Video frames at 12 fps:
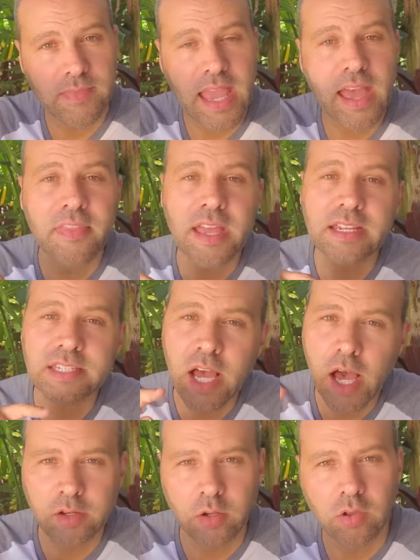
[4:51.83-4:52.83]
And they
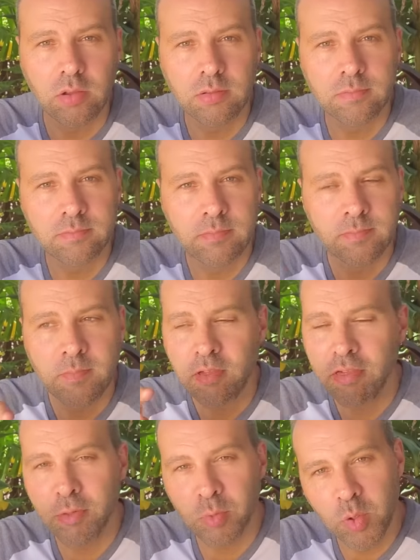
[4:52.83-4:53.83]
tunnel
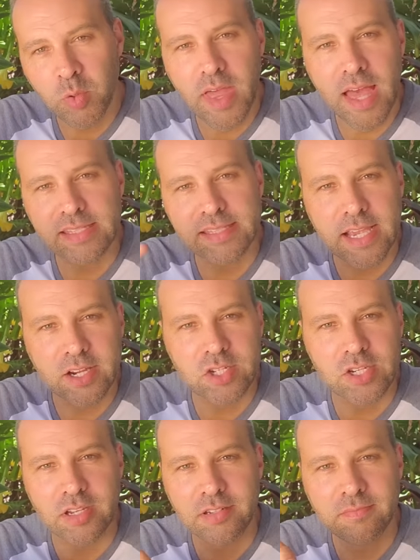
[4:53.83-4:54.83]
through that
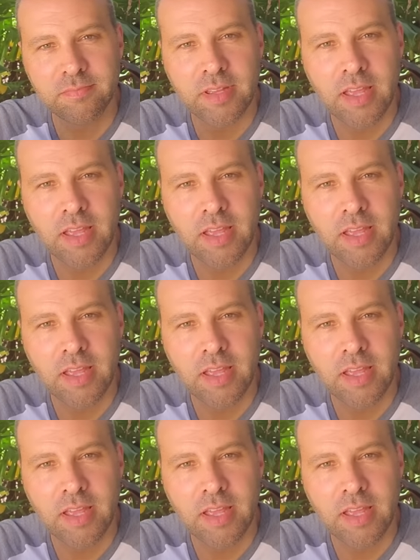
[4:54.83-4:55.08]
section,